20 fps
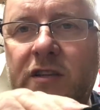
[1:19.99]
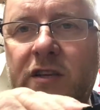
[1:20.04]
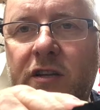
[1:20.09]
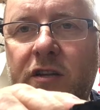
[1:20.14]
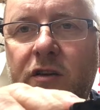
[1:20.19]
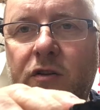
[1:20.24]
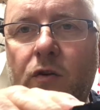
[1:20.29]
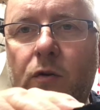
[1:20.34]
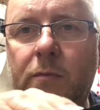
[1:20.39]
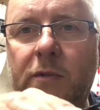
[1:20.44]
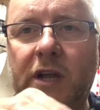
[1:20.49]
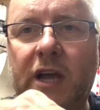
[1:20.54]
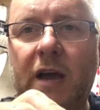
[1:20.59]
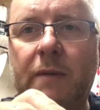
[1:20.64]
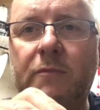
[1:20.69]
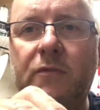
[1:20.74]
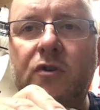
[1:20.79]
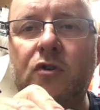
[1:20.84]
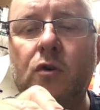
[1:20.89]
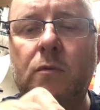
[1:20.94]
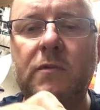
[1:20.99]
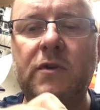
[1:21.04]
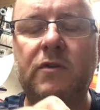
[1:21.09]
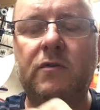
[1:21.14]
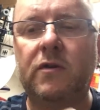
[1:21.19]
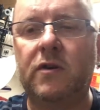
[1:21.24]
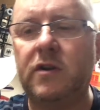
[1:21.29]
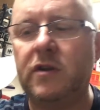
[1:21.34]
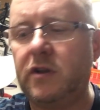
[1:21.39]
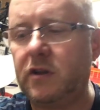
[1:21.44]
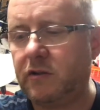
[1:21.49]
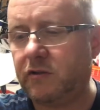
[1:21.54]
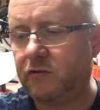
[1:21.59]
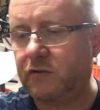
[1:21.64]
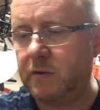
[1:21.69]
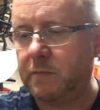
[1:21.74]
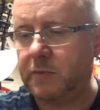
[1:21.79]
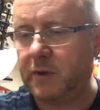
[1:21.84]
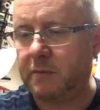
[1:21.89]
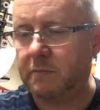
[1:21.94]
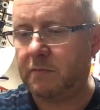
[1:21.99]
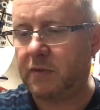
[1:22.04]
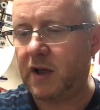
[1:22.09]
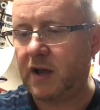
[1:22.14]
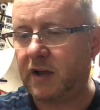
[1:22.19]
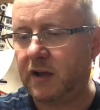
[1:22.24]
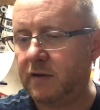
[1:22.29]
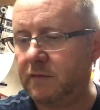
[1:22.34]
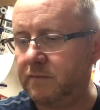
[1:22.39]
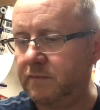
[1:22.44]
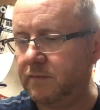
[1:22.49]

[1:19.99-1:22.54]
than the normal camera. Normally you've got a little 3-pin plug.